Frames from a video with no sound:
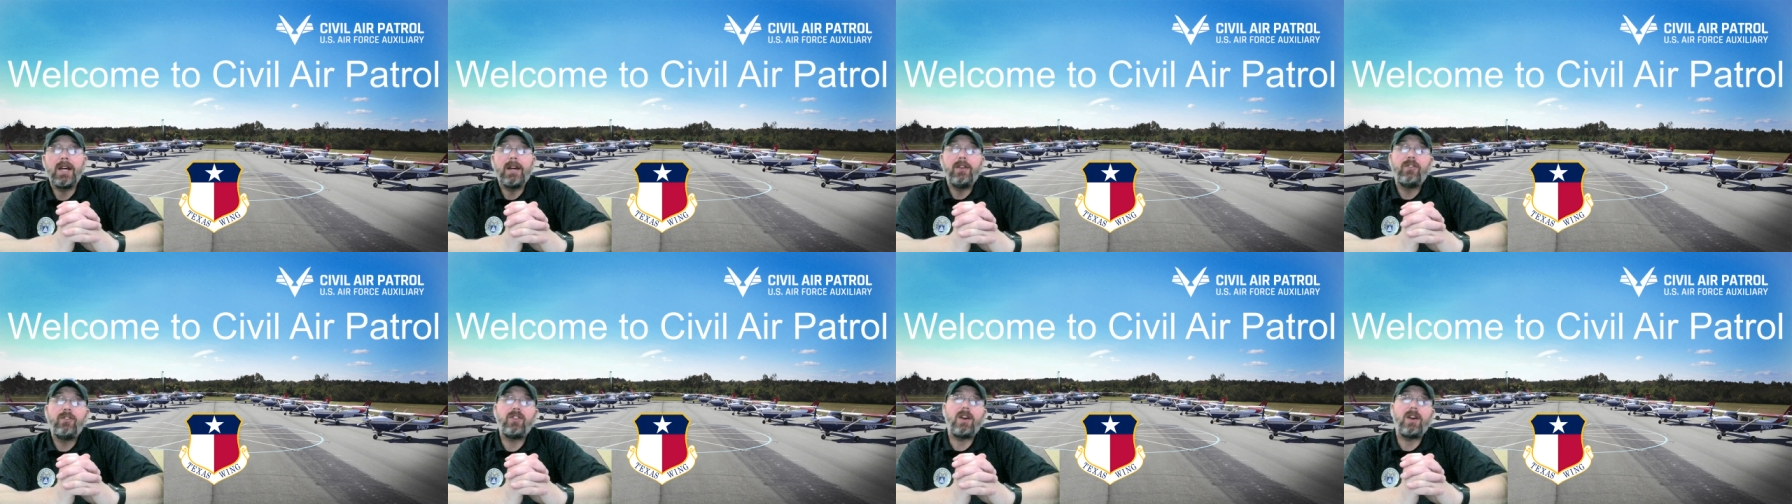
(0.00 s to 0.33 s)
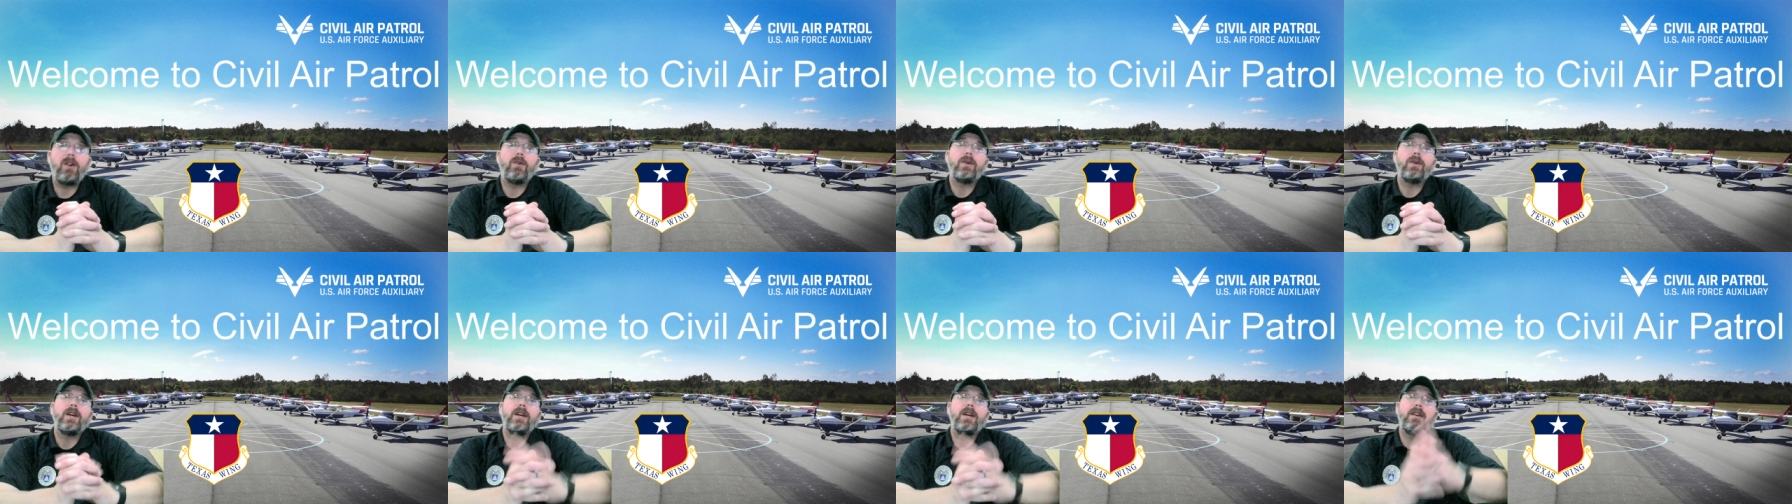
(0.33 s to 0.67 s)

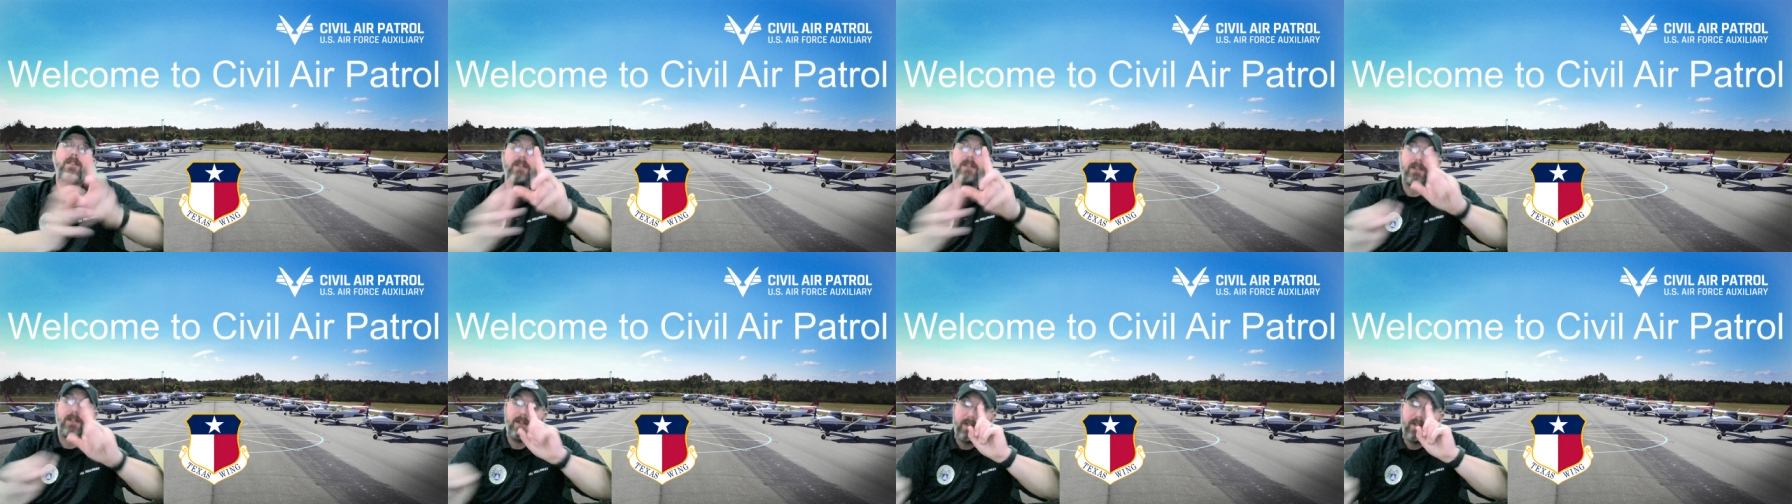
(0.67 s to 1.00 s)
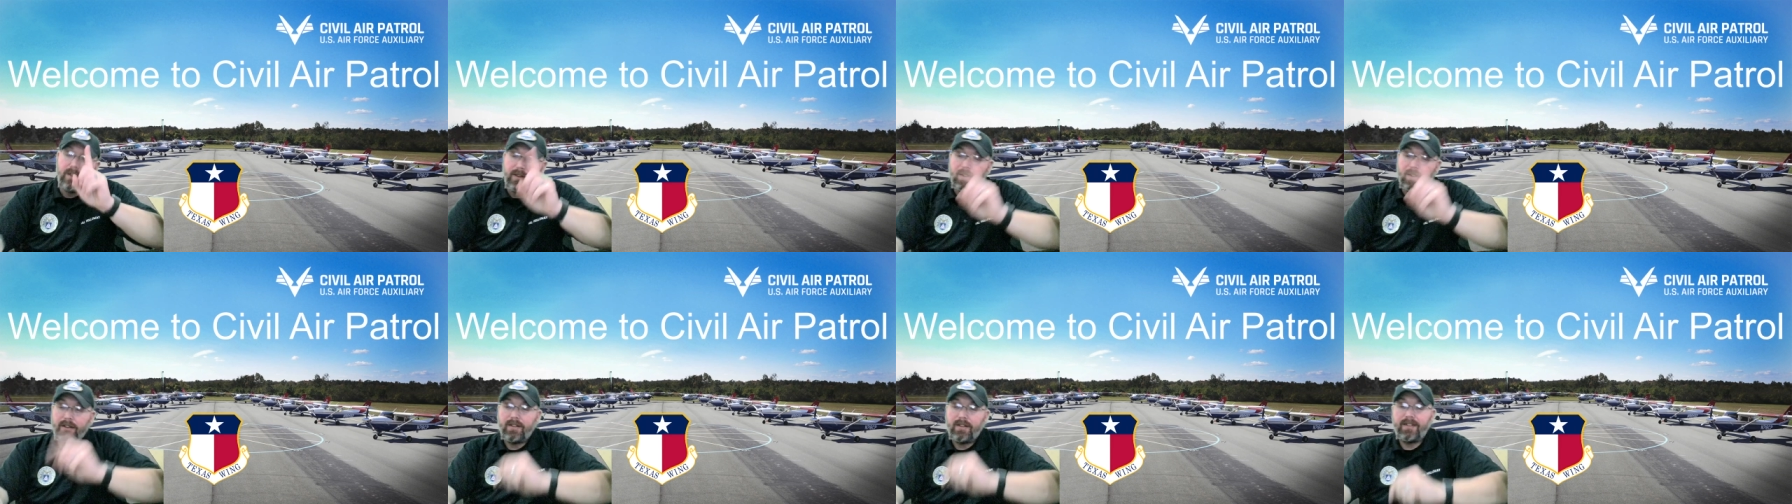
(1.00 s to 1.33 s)
So,
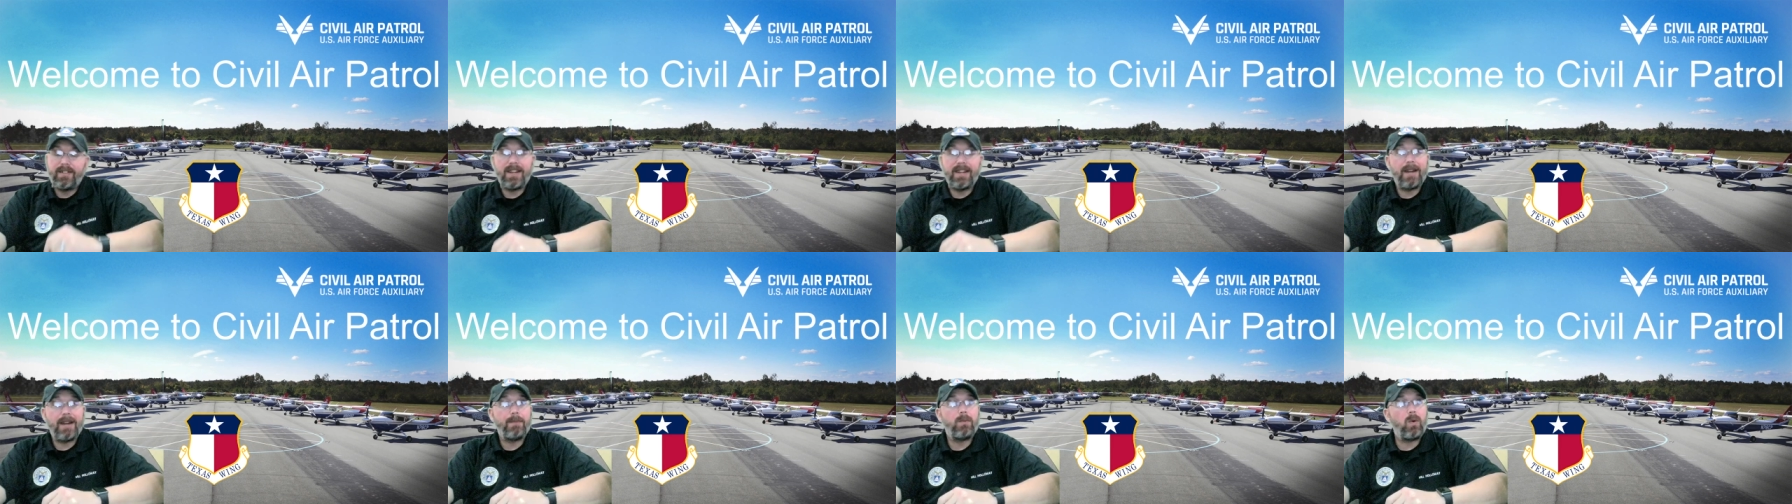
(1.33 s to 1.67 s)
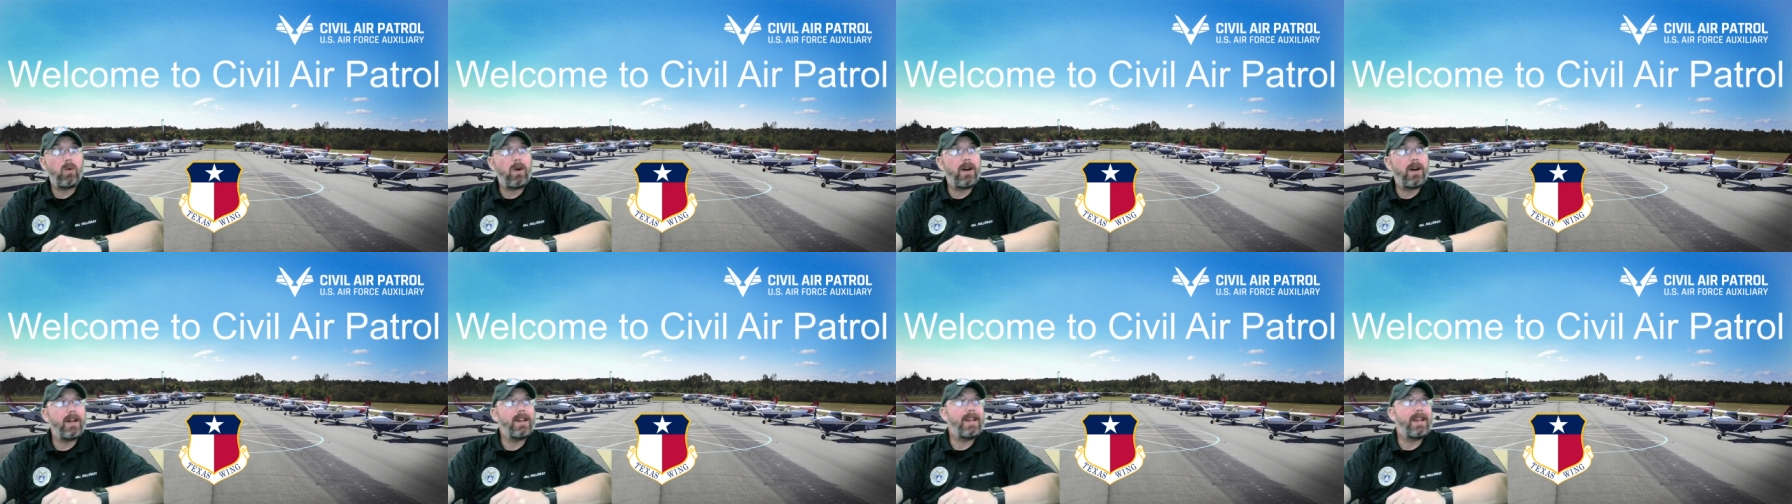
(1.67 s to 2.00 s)
step
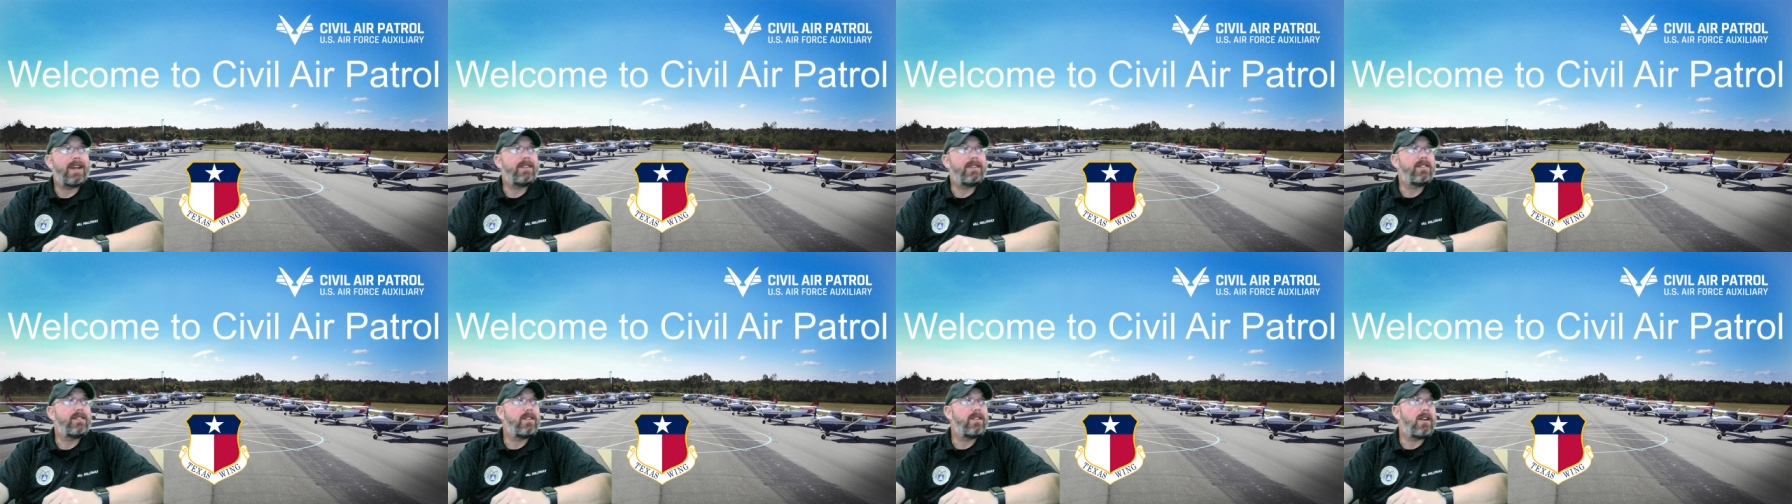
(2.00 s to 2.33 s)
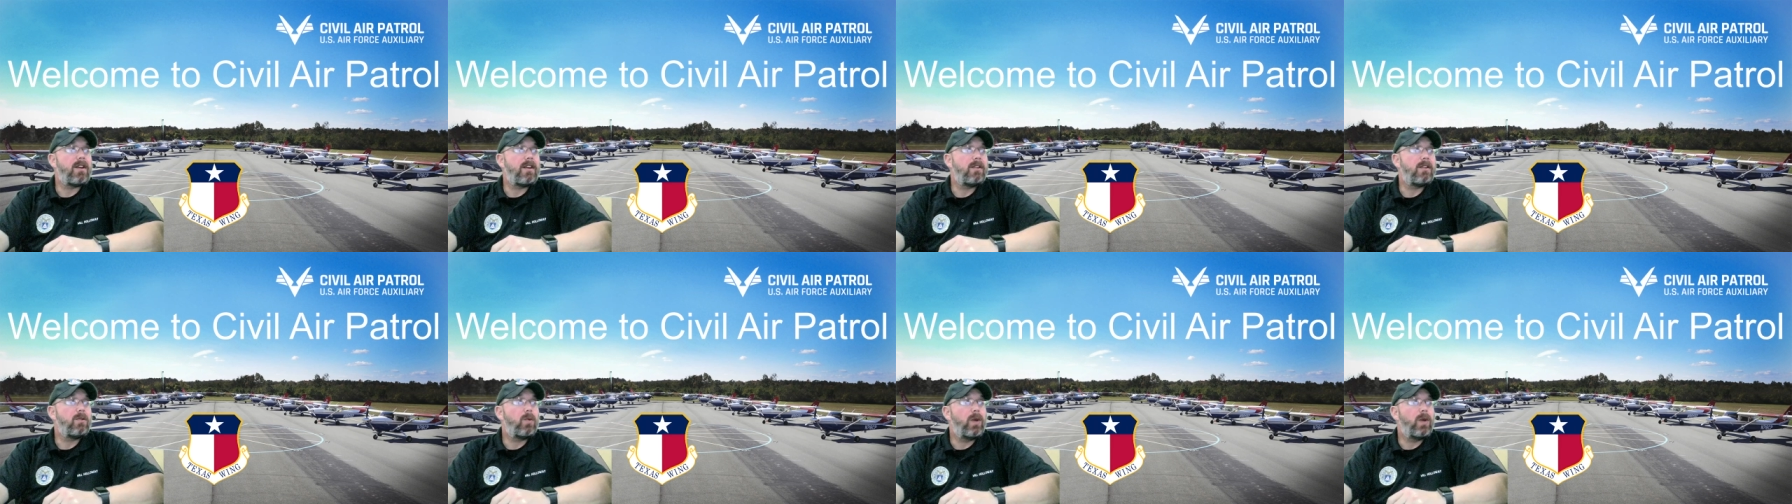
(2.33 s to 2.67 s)
one, let's
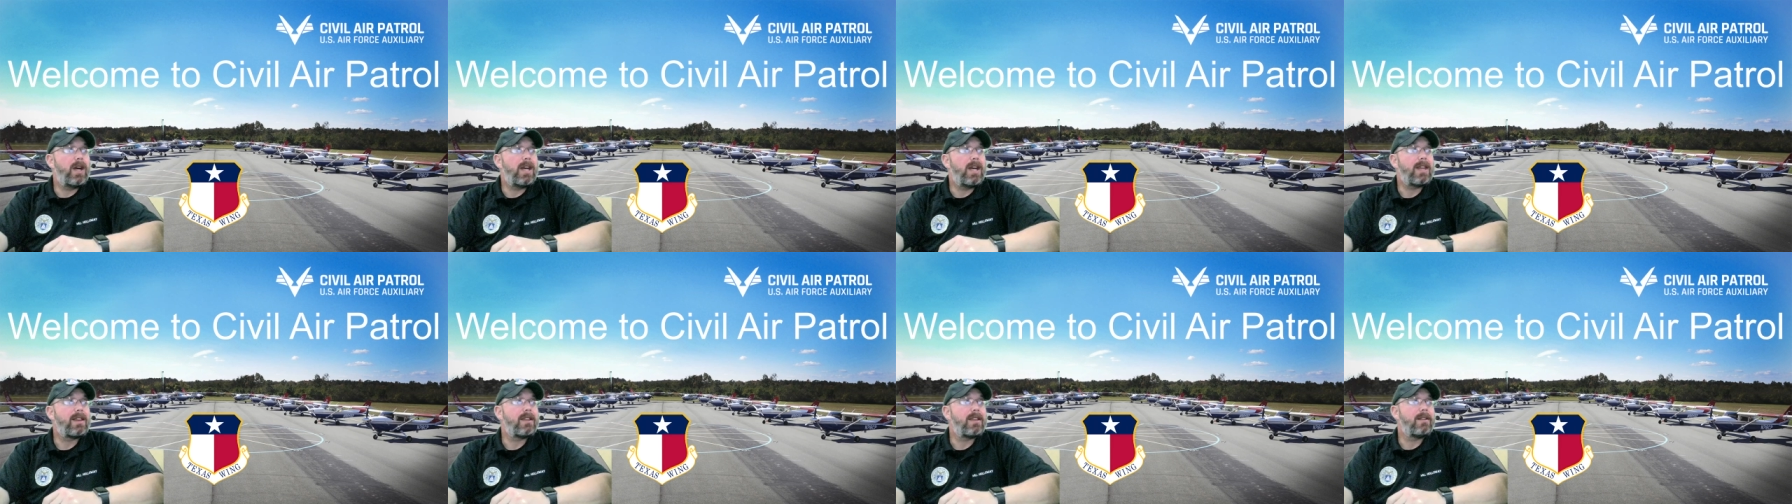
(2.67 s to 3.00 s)
start with.